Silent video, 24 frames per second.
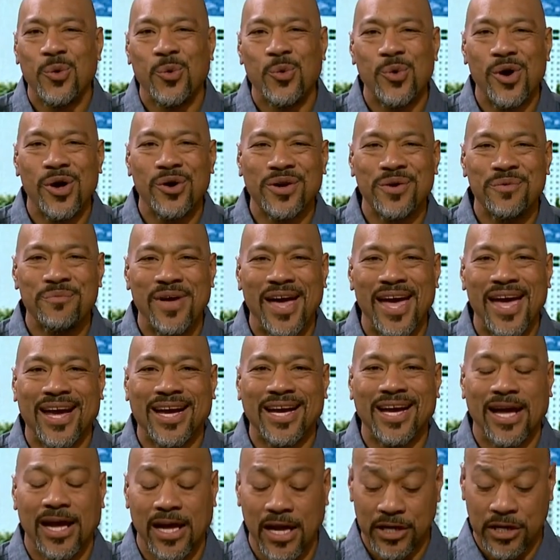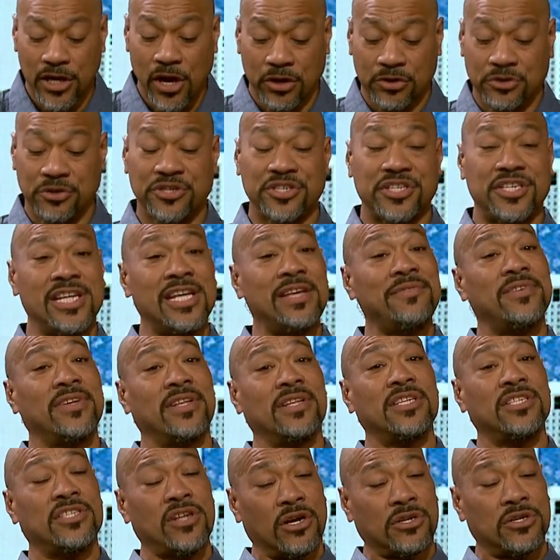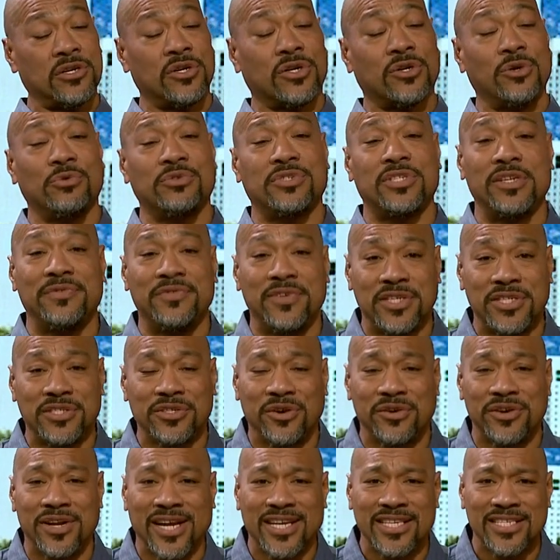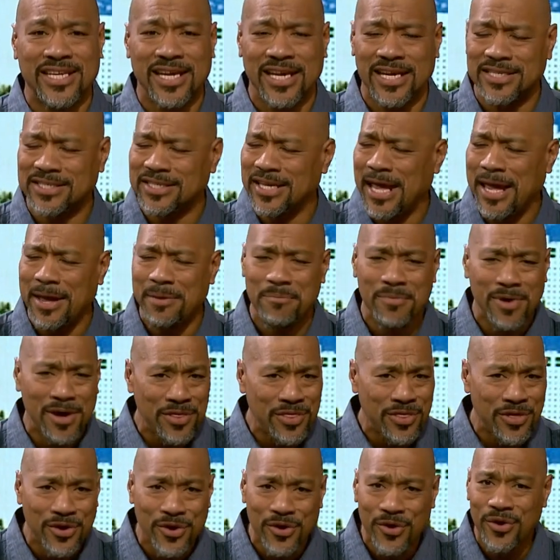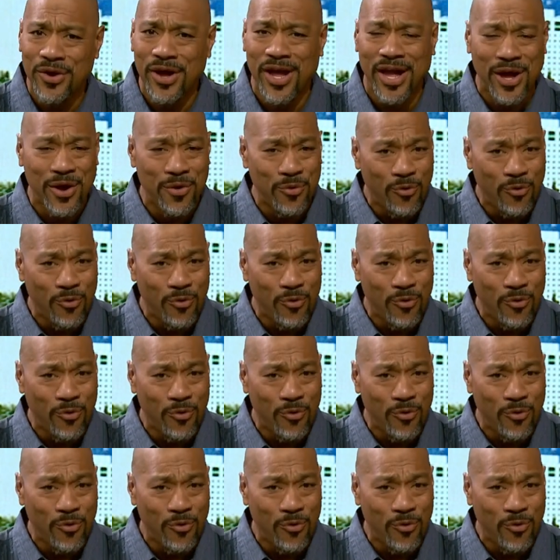Welcome back. Uh, Doctor Stevens, Doctor Nicole Stevens is our next guest, a mother, a